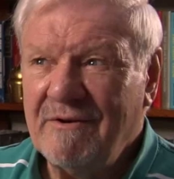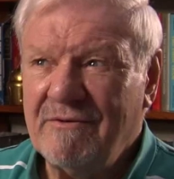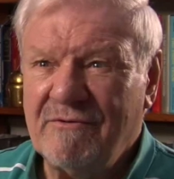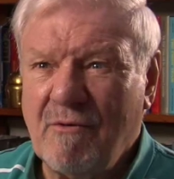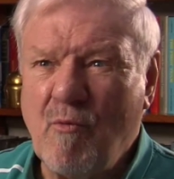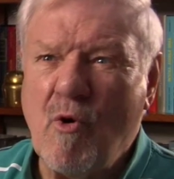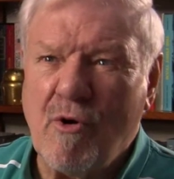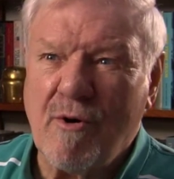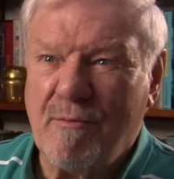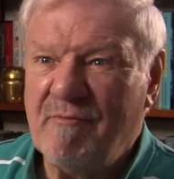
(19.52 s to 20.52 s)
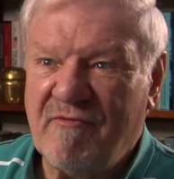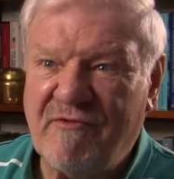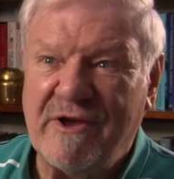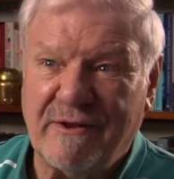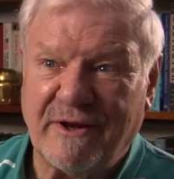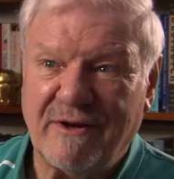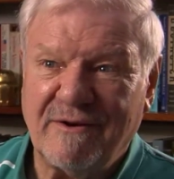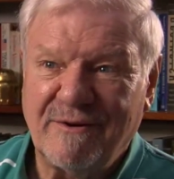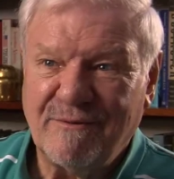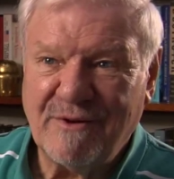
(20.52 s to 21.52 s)
this is a warm feeling,
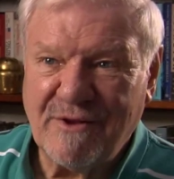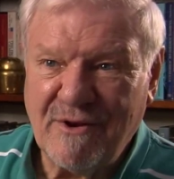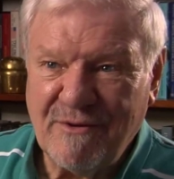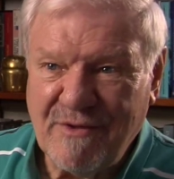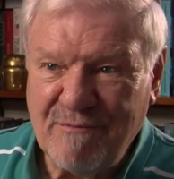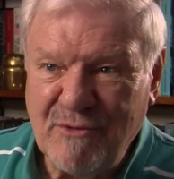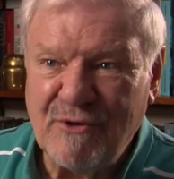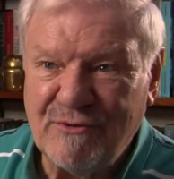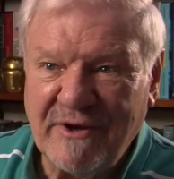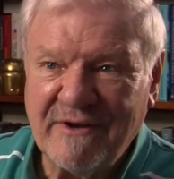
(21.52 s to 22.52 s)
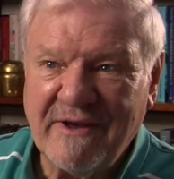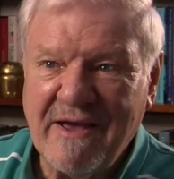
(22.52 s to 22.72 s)
with the, the music